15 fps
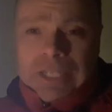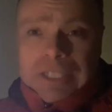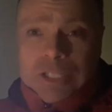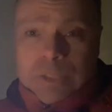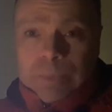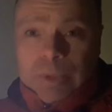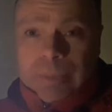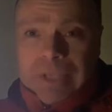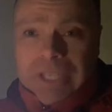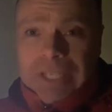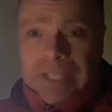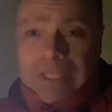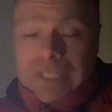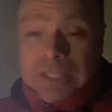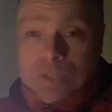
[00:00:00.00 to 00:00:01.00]

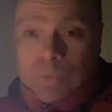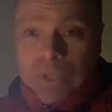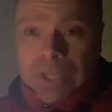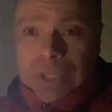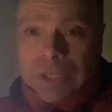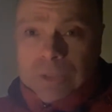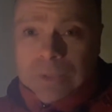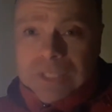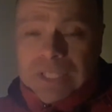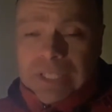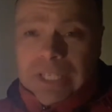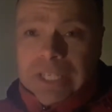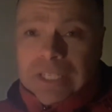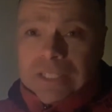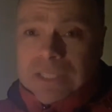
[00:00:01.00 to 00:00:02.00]
Superman is with Lois
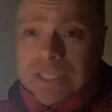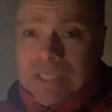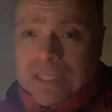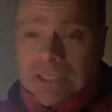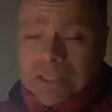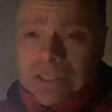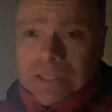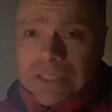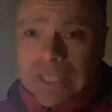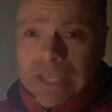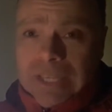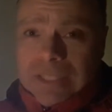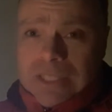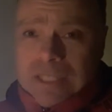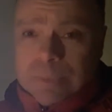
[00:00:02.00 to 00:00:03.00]
Lane, still in
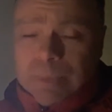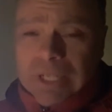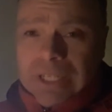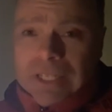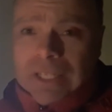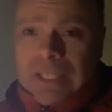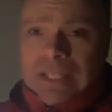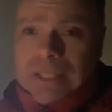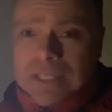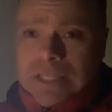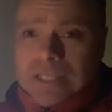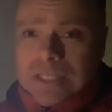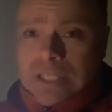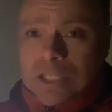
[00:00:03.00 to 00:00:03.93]
Kansas, but this is the